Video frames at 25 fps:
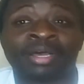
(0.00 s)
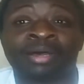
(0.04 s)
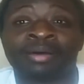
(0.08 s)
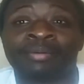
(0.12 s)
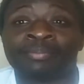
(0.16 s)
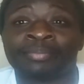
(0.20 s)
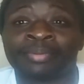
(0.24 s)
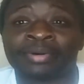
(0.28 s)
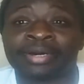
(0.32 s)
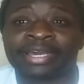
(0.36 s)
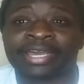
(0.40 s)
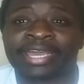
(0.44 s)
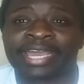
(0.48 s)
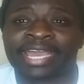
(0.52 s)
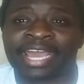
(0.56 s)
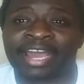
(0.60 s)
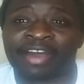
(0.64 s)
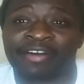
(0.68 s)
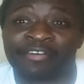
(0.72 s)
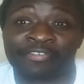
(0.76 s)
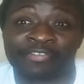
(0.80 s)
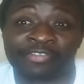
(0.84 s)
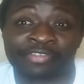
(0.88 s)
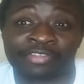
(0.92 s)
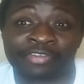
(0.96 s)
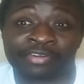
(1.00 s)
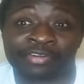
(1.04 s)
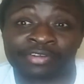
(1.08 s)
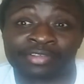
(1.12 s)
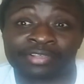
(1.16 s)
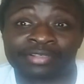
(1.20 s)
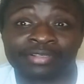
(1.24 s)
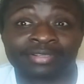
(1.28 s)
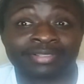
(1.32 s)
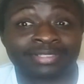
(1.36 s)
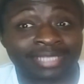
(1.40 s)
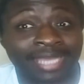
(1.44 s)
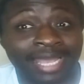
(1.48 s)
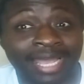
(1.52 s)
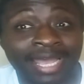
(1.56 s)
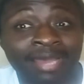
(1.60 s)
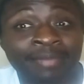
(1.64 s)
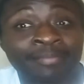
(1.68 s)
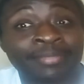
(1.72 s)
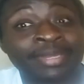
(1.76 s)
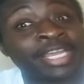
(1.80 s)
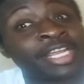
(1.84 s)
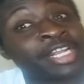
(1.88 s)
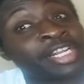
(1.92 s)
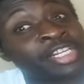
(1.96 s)
But after time,
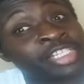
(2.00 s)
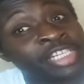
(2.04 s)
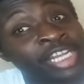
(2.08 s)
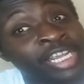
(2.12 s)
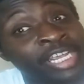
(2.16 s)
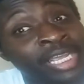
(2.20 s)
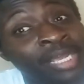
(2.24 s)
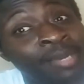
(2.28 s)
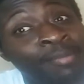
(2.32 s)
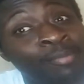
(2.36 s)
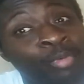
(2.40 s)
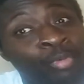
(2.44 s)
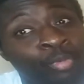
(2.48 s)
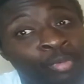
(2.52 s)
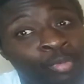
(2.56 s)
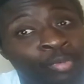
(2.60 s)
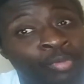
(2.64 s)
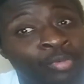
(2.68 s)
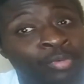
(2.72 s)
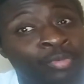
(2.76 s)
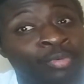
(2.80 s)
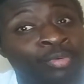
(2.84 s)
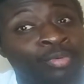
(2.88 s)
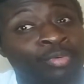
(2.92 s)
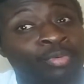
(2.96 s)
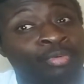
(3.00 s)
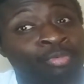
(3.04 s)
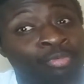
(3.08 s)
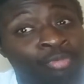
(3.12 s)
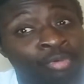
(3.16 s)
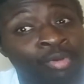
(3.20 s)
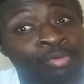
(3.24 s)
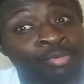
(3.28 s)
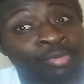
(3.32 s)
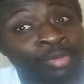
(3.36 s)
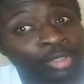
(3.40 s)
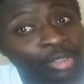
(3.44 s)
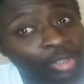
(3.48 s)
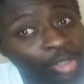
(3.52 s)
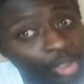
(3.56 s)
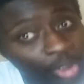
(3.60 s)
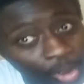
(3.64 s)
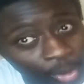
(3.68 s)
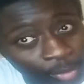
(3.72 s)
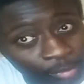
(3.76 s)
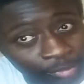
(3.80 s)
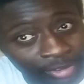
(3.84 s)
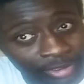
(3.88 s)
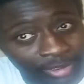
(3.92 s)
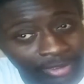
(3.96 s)
me and JM grown
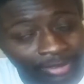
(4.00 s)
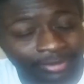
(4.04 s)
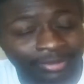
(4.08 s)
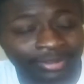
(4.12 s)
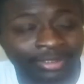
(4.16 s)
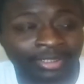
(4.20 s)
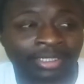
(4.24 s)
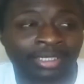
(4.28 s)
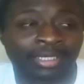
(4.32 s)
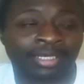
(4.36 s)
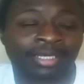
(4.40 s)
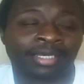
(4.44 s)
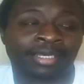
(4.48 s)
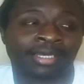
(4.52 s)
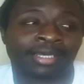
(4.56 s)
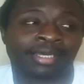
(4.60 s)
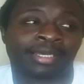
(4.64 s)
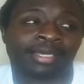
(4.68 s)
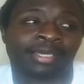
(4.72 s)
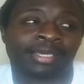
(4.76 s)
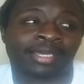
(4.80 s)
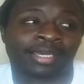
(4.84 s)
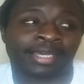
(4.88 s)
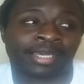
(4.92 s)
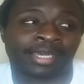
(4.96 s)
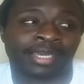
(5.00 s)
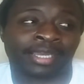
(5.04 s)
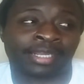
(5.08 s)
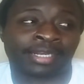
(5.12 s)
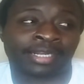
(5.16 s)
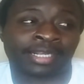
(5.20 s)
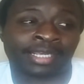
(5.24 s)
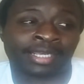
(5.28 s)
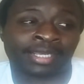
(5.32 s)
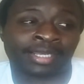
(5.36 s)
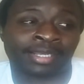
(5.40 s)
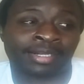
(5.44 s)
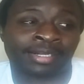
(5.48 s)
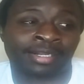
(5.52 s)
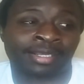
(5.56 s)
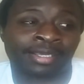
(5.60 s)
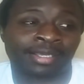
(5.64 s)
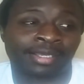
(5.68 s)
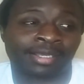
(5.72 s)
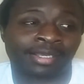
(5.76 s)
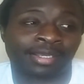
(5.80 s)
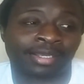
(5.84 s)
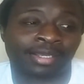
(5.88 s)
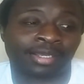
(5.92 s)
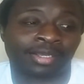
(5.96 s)
closer. And then
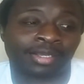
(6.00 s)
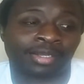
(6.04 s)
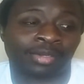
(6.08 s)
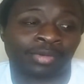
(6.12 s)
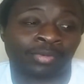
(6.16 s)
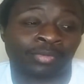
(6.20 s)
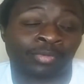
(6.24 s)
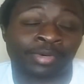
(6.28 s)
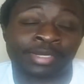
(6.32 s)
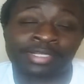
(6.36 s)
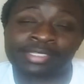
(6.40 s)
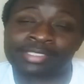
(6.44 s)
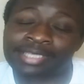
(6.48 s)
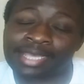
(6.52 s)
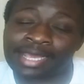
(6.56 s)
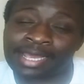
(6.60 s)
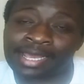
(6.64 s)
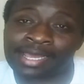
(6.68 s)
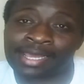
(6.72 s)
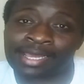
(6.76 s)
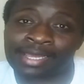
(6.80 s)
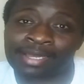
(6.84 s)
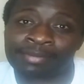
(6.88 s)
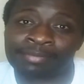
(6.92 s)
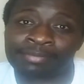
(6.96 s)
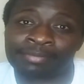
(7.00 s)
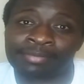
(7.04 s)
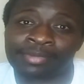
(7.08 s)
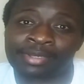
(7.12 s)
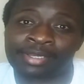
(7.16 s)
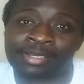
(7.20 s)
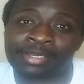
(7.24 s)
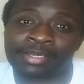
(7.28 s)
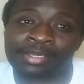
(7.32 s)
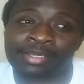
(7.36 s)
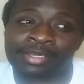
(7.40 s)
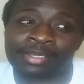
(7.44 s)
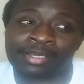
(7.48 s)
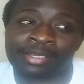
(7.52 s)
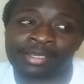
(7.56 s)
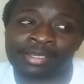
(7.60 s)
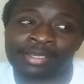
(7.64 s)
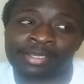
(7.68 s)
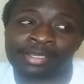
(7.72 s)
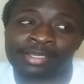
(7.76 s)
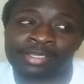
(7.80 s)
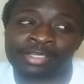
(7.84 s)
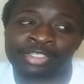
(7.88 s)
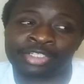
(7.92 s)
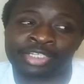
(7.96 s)
one time,
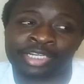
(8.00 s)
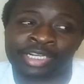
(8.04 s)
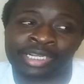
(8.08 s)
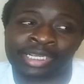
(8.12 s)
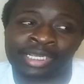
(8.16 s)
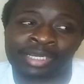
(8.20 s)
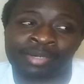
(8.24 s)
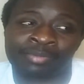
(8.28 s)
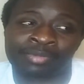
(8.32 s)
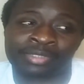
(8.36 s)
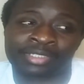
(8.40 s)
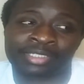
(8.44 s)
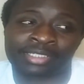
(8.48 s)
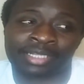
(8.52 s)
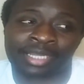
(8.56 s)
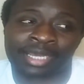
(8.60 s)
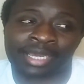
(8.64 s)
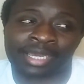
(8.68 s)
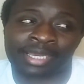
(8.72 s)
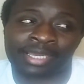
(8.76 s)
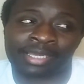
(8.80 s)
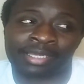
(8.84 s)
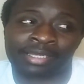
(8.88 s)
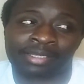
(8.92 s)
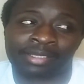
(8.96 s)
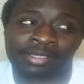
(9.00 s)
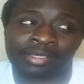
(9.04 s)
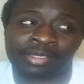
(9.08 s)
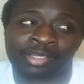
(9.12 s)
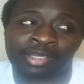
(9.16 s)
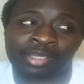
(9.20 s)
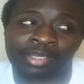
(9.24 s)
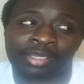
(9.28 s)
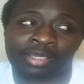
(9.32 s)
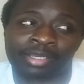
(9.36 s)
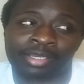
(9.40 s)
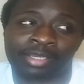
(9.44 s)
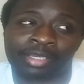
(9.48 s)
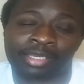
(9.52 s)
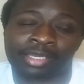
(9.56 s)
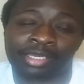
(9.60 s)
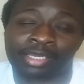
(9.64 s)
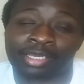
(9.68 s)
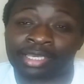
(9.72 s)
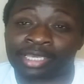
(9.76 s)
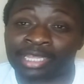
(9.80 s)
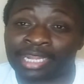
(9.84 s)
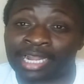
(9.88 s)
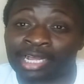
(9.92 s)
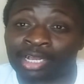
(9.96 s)
JM was like,
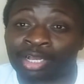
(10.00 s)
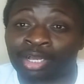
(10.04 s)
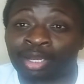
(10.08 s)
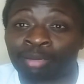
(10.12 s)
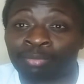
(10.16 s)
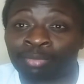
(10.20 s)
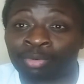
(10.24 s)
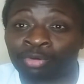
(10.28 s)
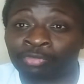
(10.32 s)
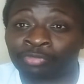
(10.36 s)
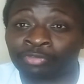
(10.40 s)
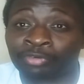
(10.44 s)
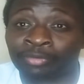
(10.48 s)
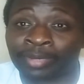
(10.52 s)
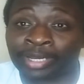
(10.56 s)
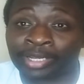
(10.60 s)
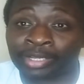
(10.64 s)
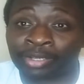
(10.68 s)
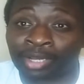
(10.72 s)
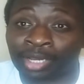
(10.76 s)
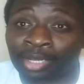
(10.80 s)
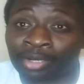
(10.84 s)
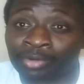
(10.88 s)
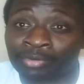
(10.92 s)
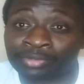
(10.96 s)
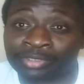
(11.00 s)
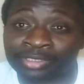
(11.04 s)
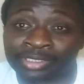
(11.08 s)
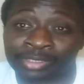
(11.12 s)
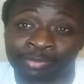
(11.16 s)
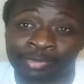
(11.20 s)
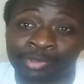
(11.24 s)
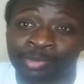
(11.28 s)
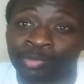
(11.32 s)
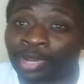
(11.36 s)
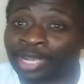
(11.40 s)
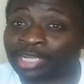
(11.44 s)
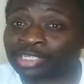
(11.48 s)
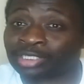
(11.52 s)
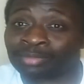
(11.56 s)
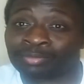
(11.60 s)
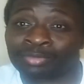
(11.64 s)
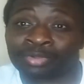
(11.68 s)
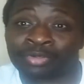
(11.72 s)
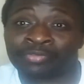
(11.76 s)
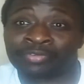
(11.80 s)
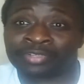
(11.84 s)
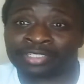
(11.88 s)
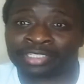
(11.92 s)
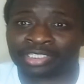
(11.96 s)
"Can I come over by your house and we watch a
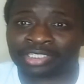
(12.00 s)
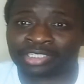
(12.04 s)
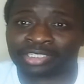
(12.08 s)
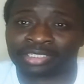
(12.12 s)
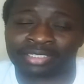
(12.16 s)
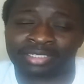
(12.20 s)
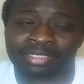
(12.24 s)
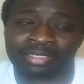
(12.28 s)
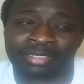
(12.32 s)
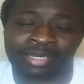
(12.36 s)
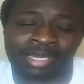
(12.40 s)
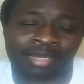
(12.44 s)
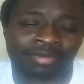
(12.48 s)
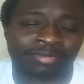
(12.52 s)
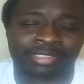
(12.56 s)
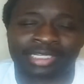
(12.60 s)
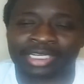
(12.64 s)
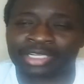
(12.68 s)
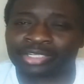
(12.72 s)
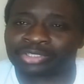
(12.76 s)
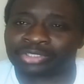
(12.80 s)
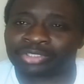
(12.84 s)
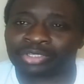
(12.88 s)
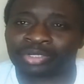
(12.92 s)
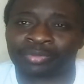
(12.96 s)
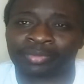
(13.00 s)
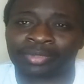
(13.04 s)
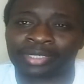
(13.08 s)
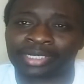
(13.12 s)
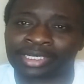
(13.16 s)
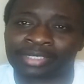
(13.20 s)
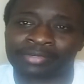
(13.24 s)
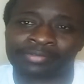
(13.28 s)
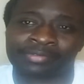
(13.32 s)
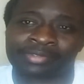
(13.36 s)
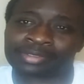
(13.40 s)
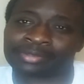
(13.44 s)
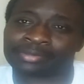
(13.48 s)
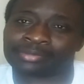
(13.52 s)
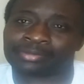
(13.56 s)
movie and just chill?" I was like, "Sure, whatever."